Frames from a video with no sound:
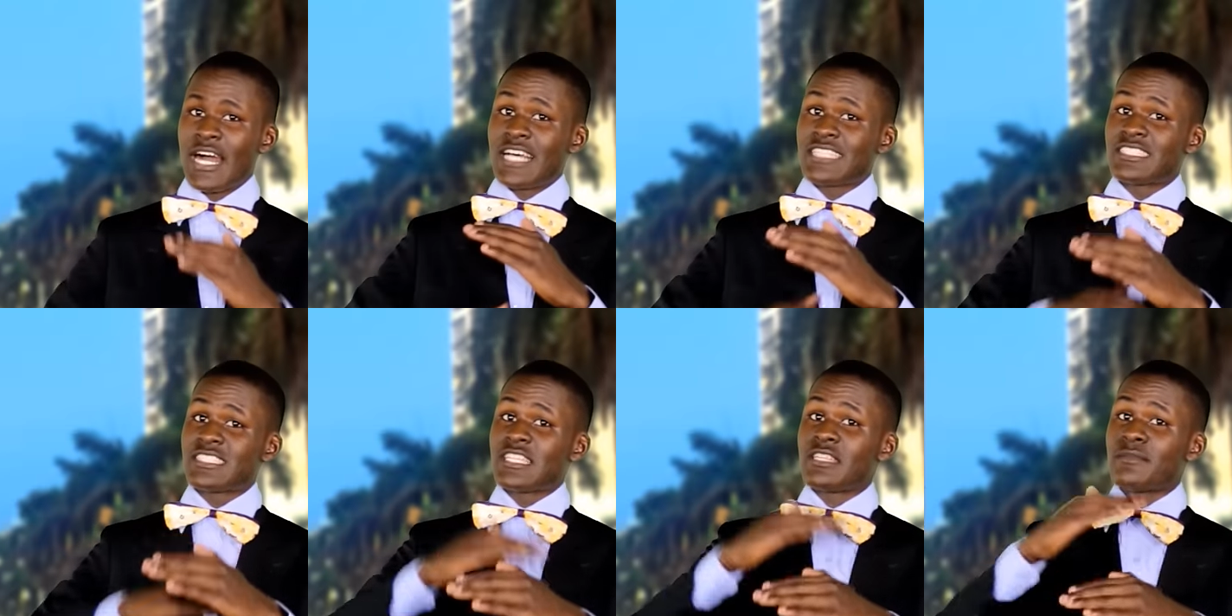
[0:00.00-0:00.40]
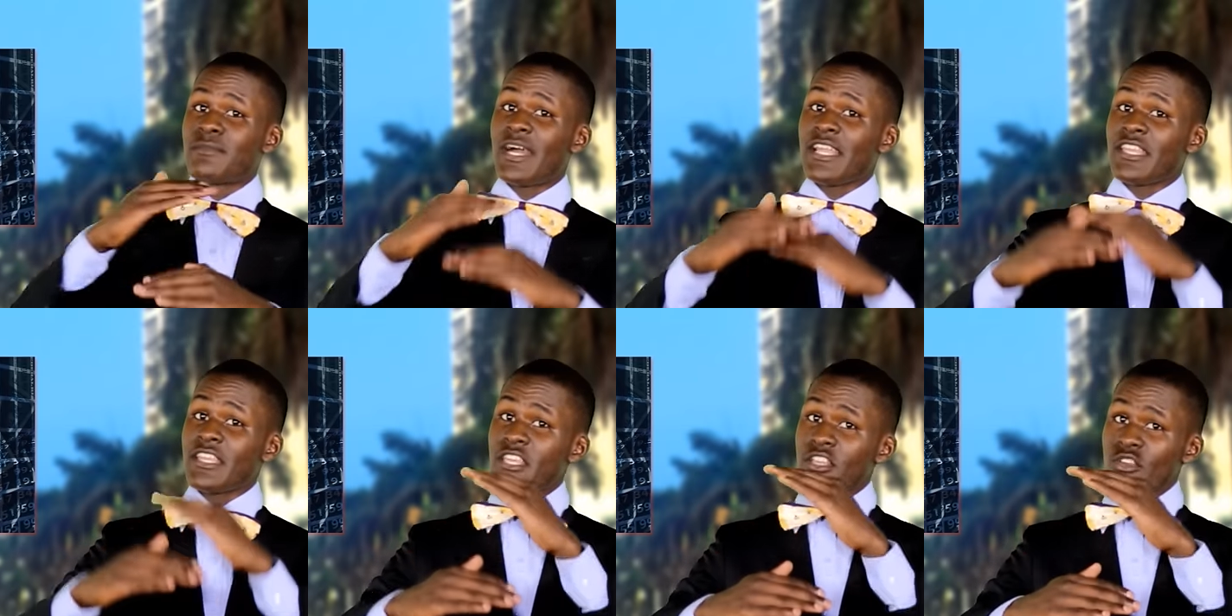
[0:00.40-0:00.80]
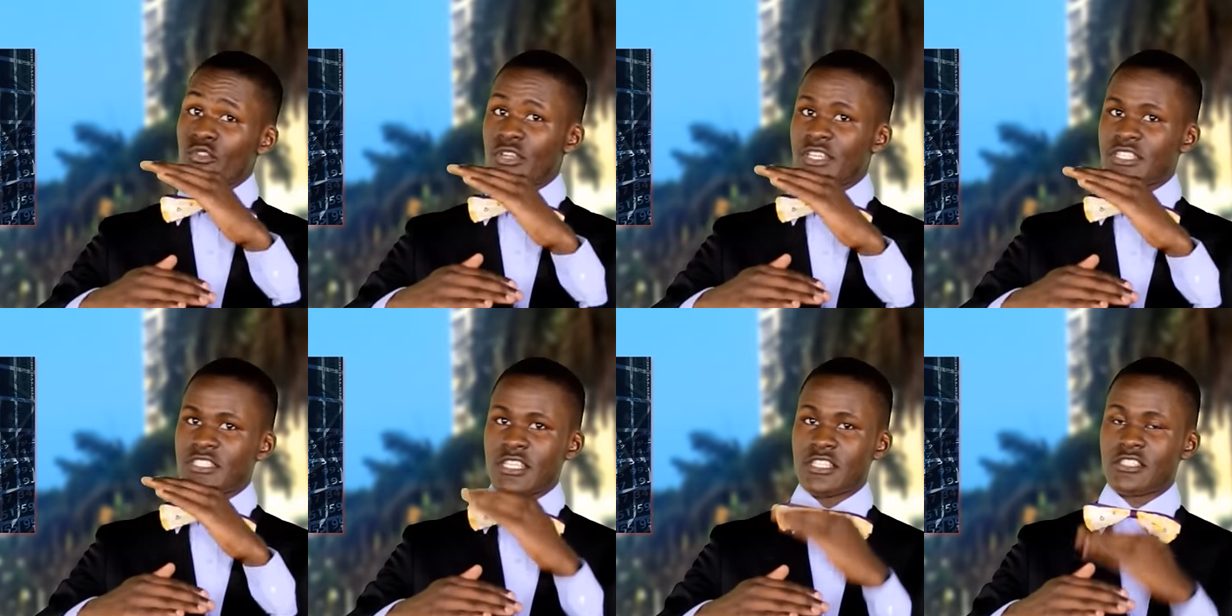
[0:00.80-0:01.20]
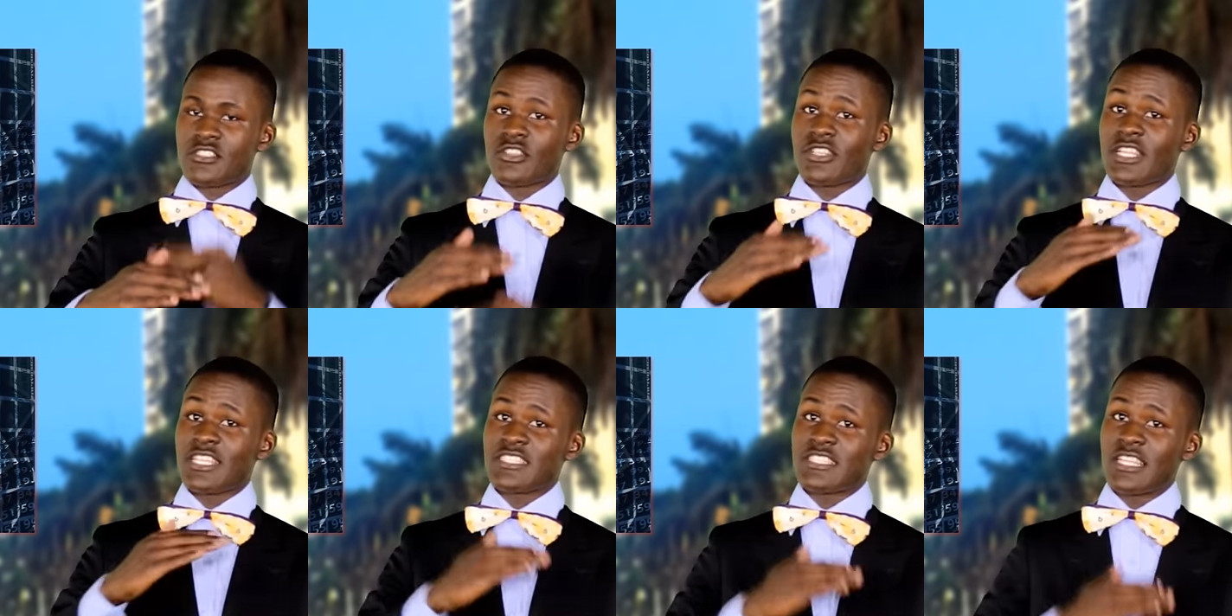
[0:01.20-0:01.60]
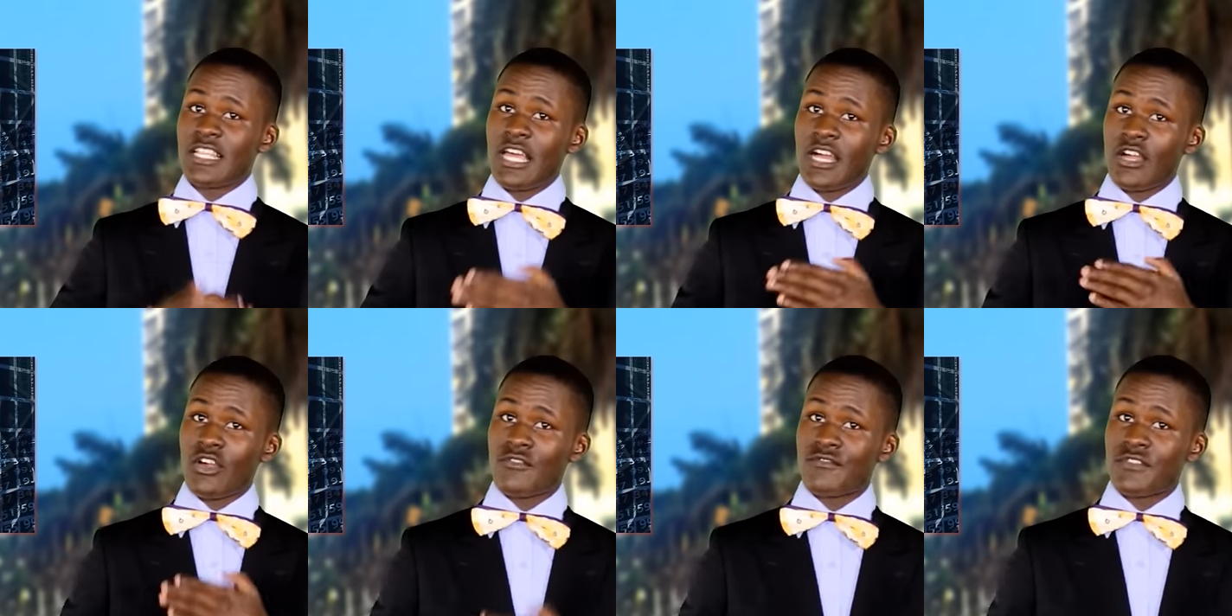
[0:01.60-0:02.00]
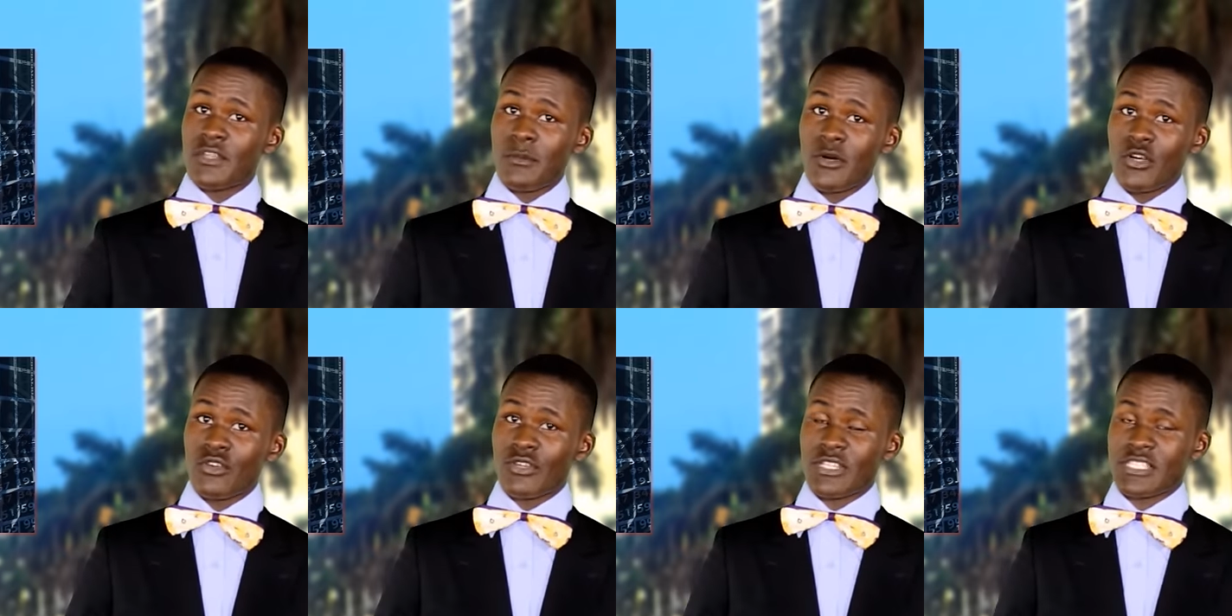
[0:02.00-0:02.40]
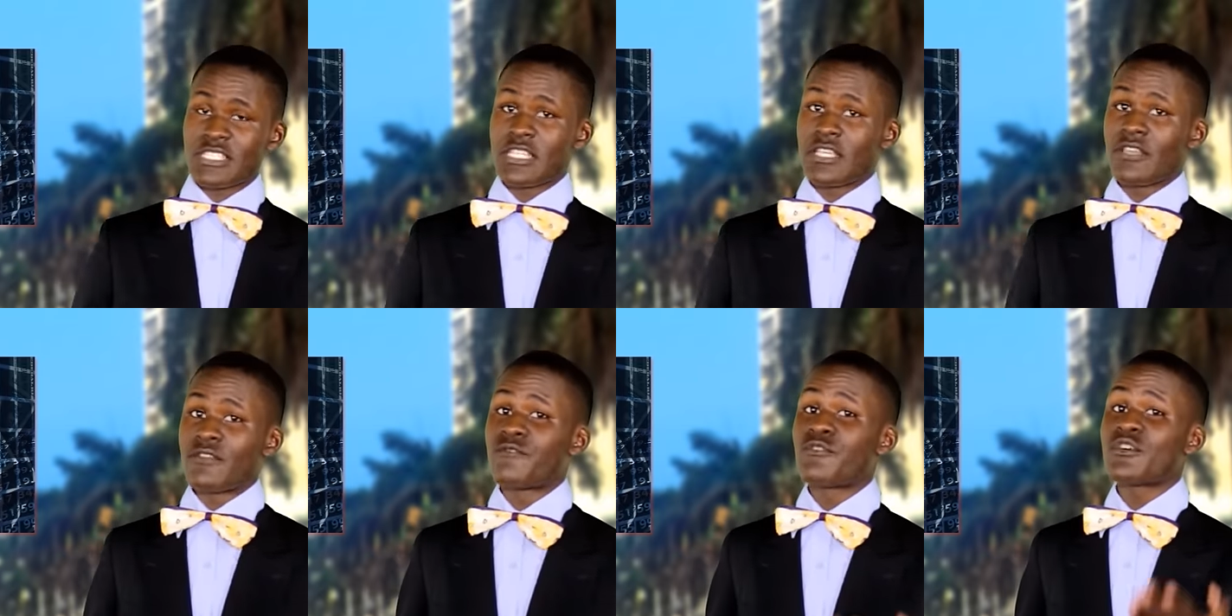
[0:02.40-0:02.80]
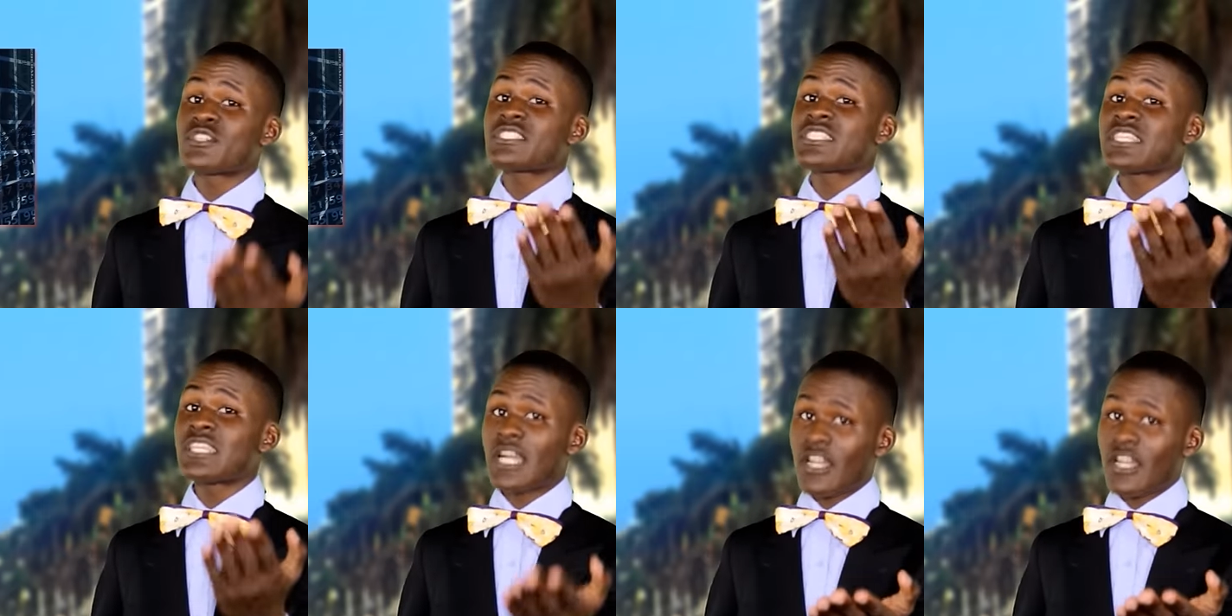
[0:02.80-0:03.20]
As the demand increases, so does the lack of democracy, forcing